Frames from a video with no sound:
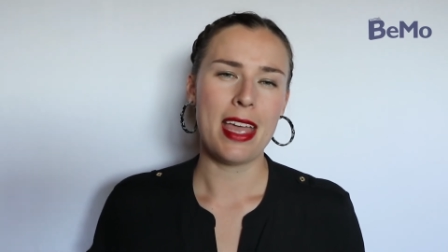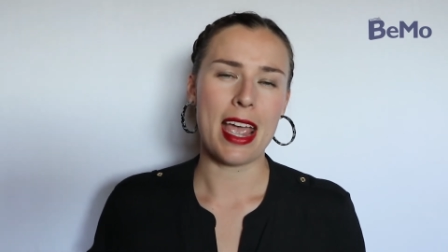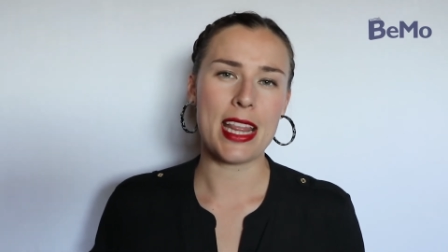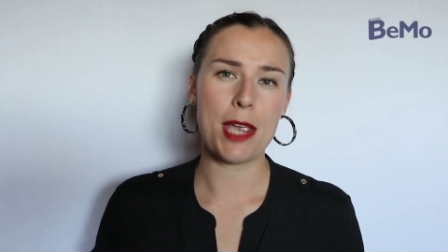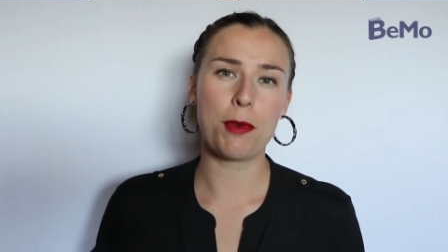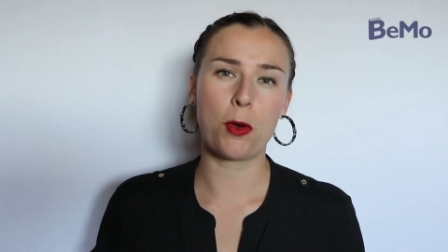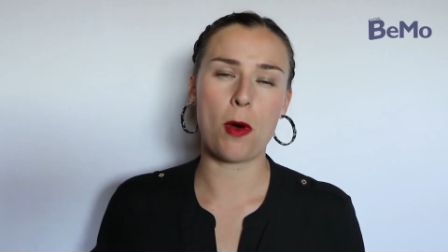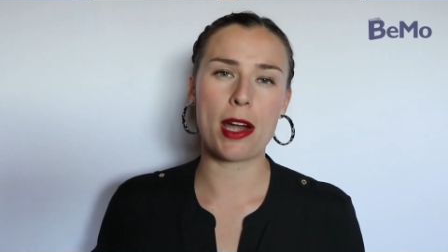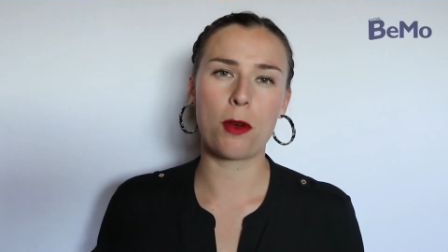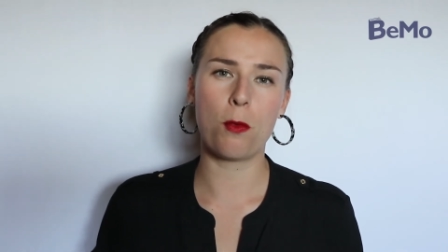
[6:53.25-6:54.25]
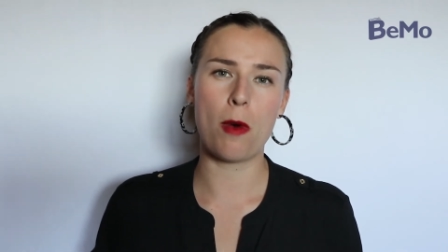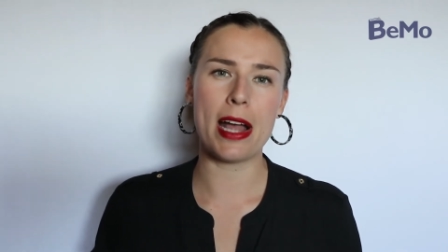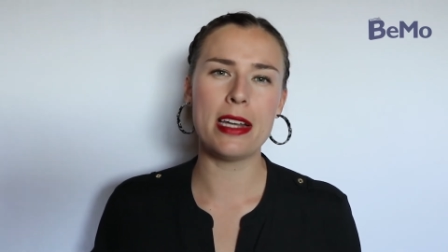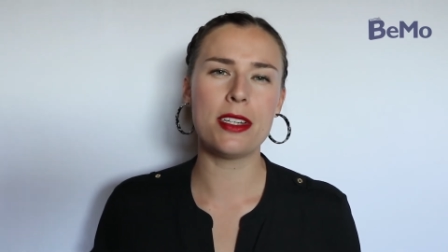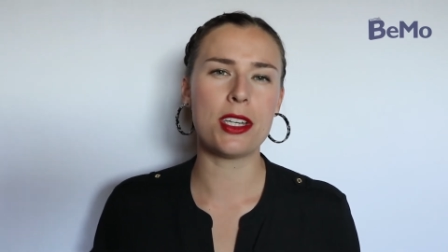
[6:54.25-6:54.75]
and they require
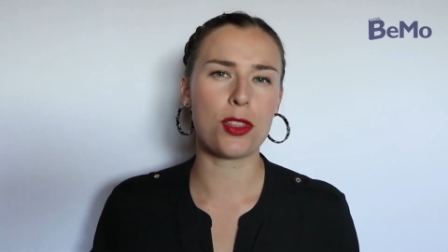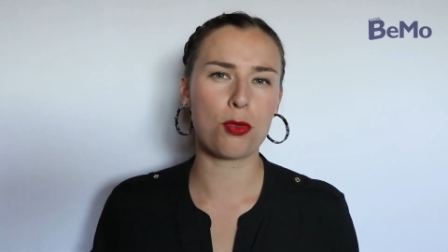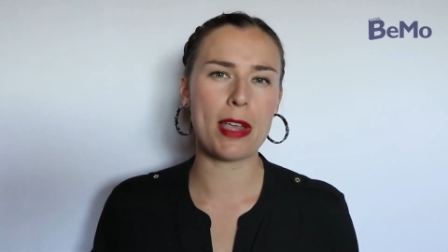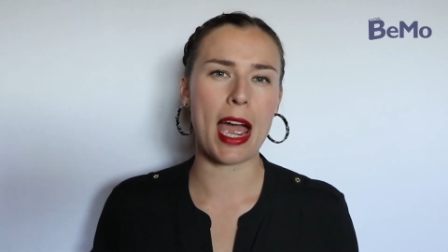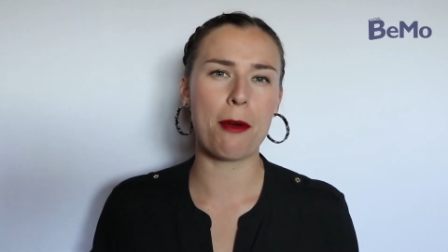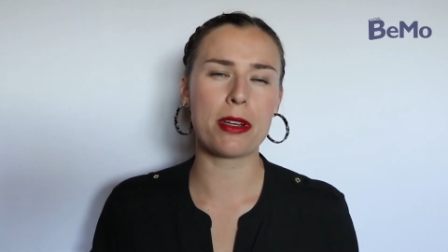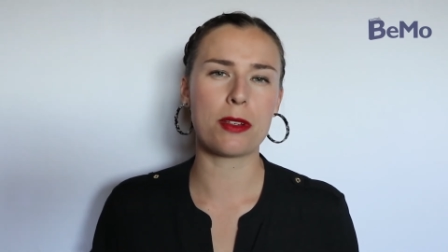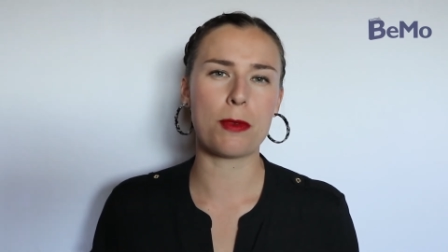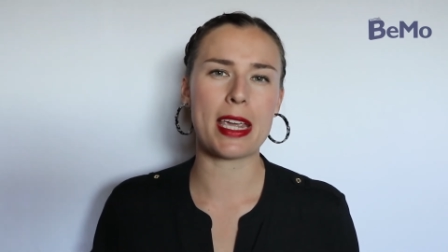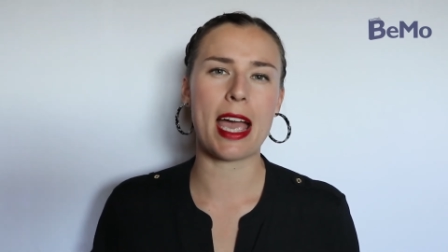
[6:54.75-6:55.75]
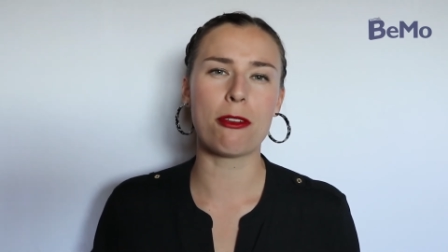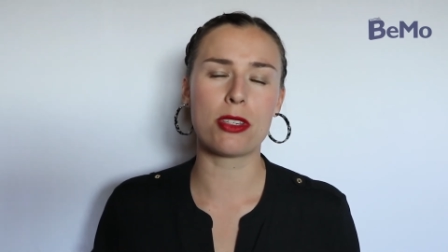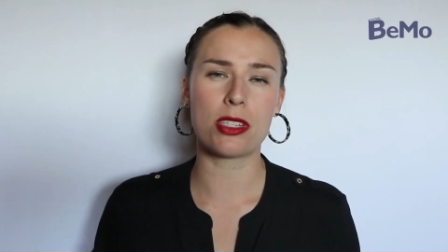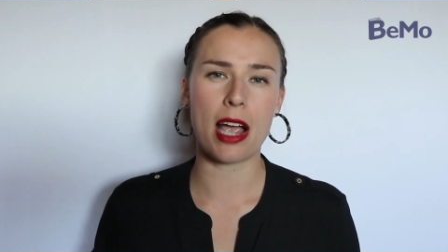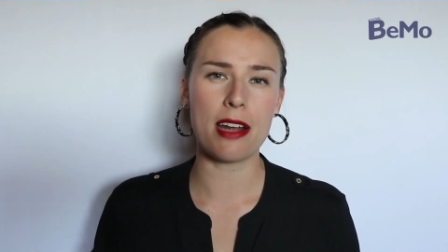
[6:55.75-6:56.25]
1 to 3 hours a week
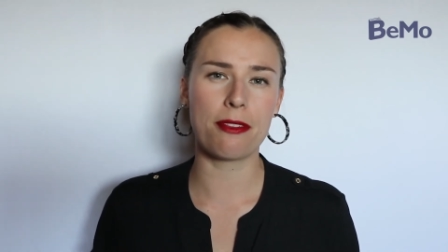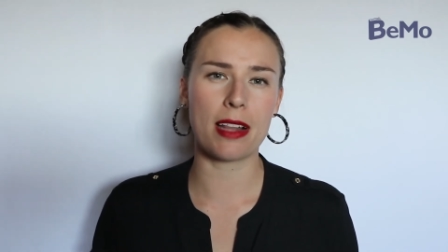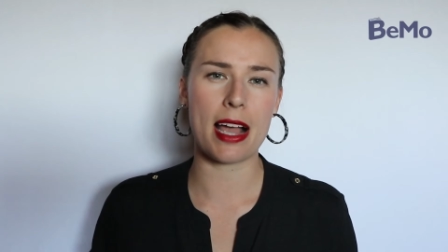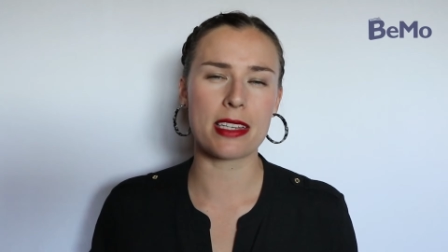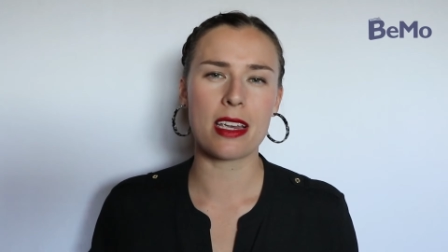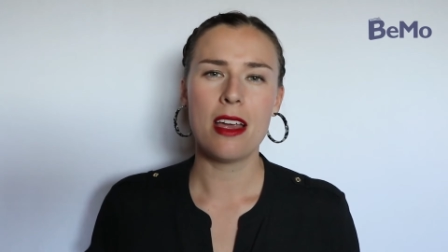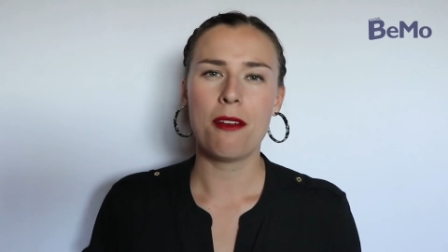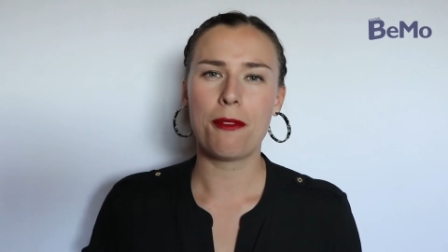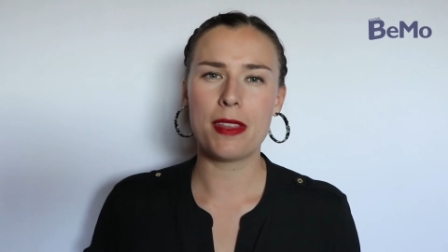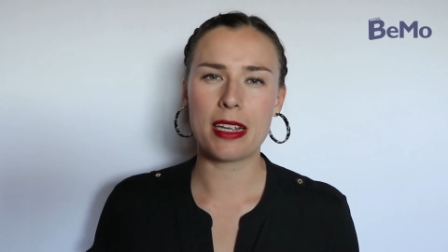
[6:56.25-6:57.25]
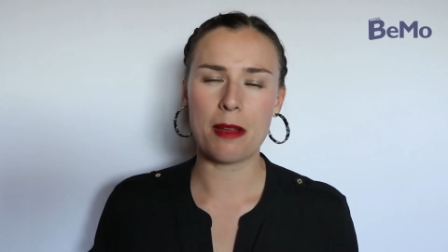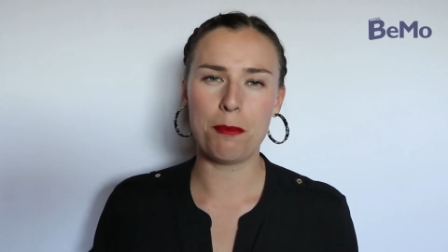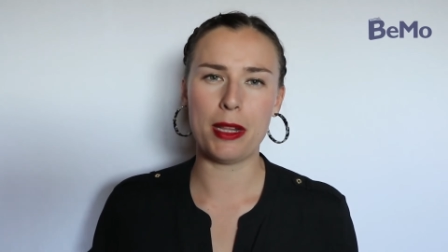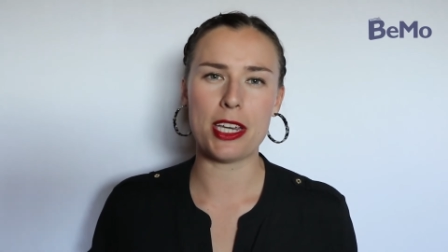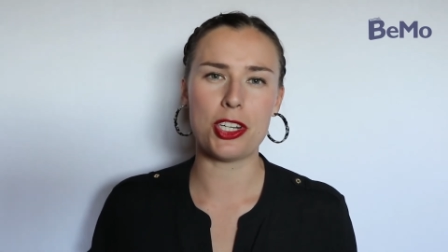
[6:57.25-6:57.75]
outside of class for the
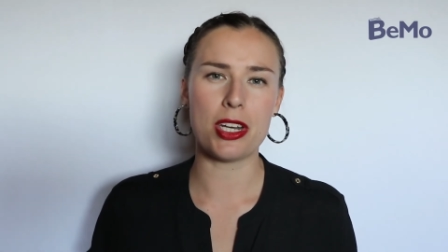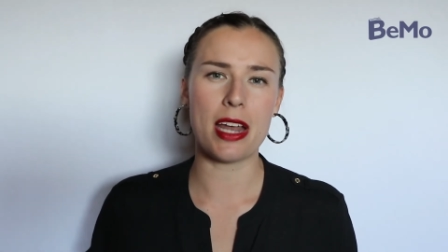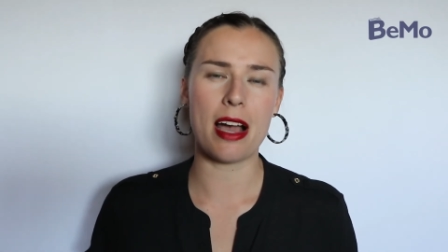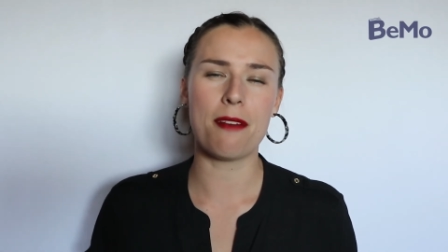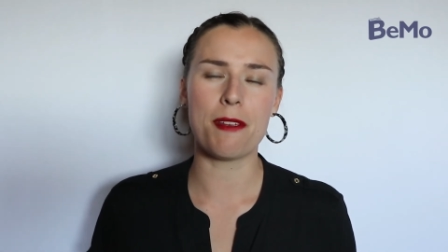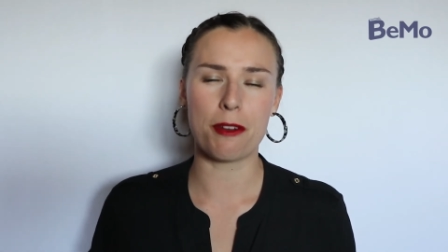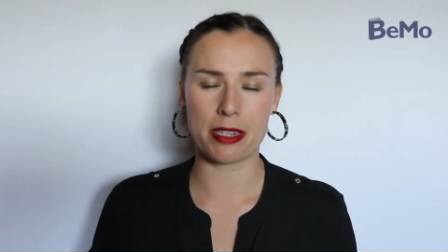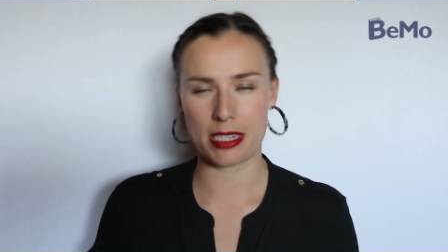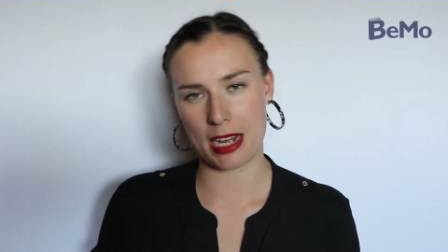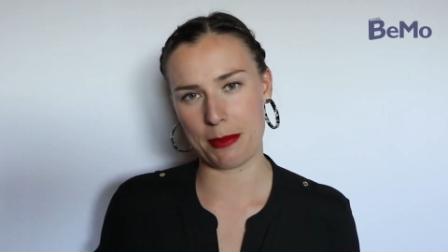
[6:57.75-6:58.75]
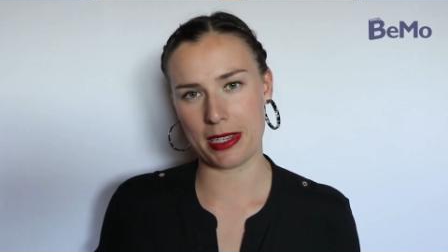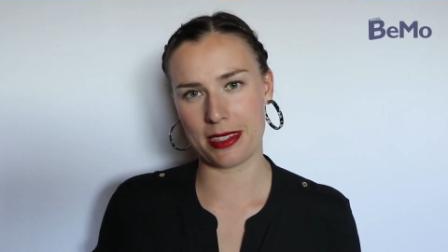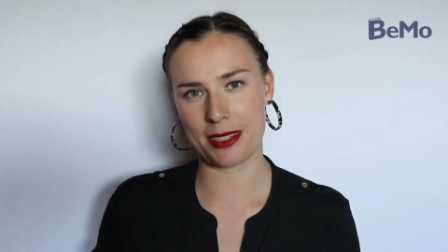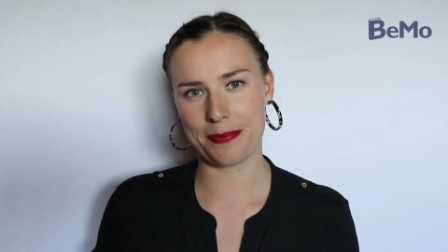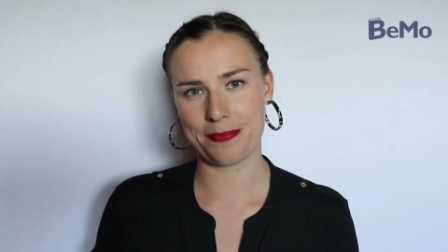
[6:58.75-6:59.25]
completion of your
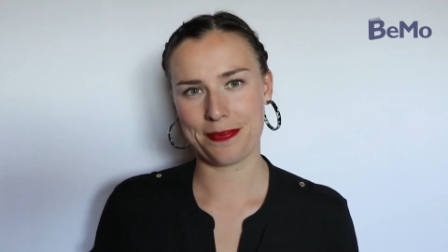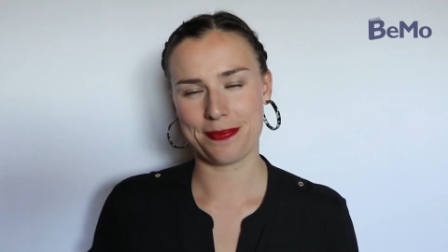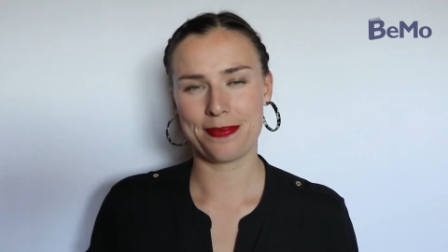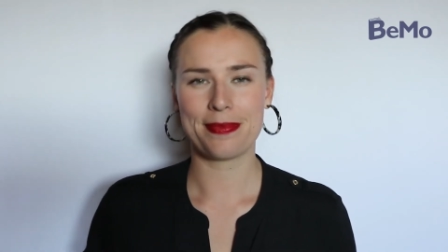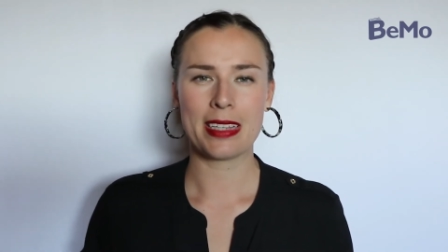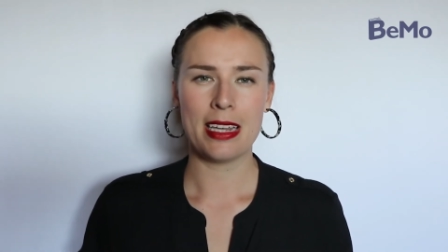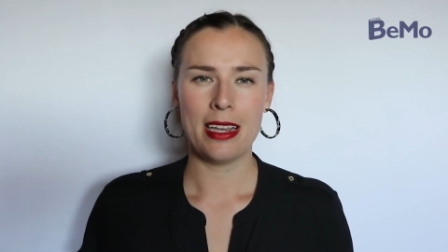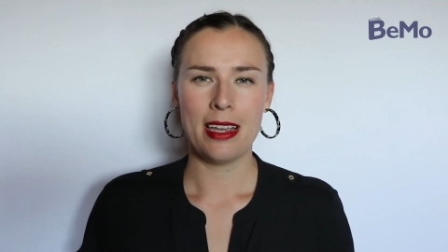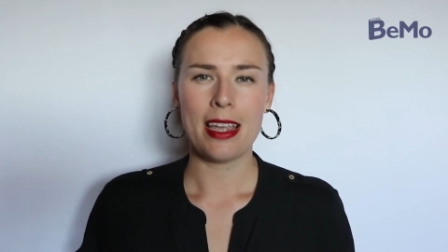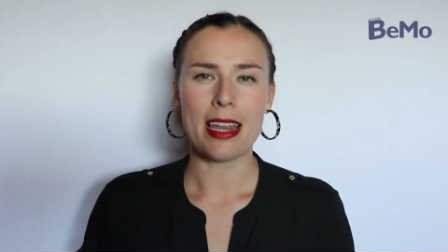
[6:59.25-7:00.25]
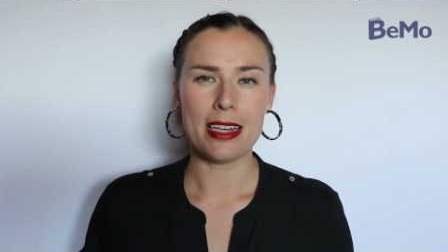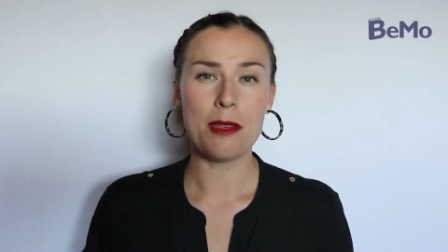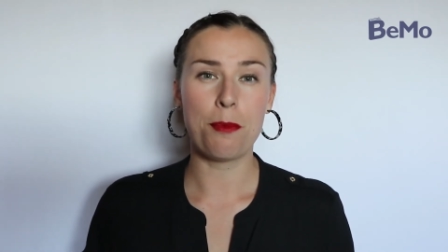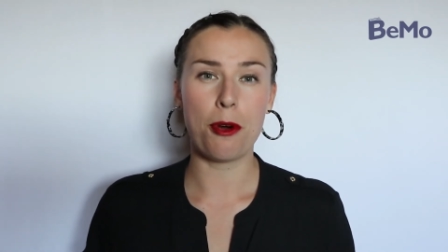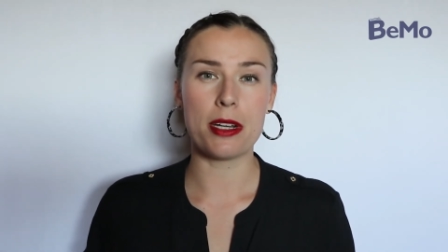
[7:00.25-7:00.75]
assignments. It is
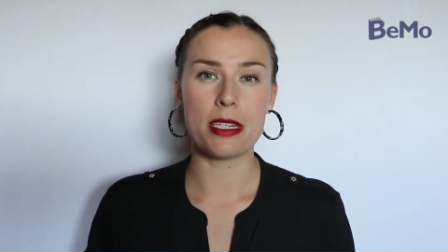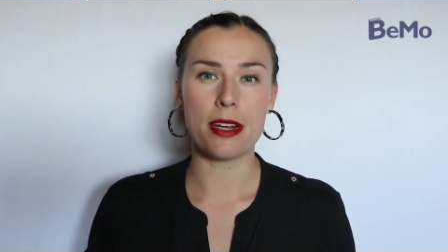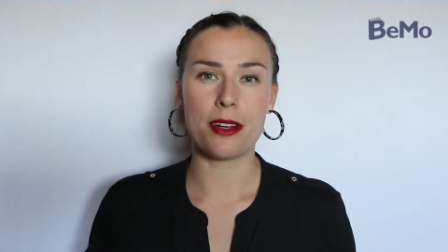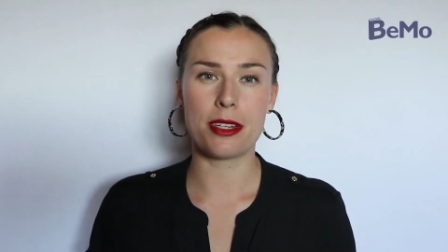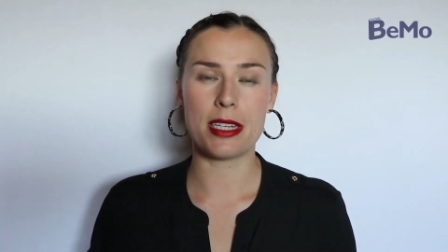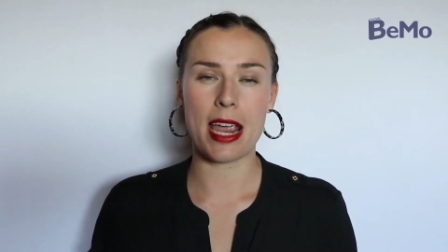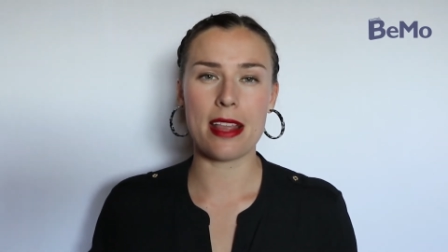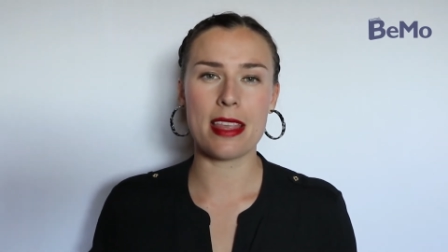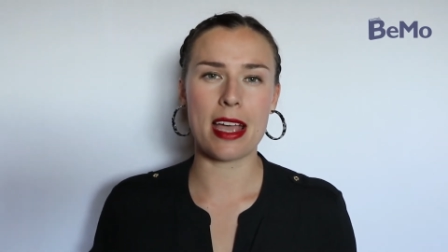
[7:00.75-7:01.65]
important to understand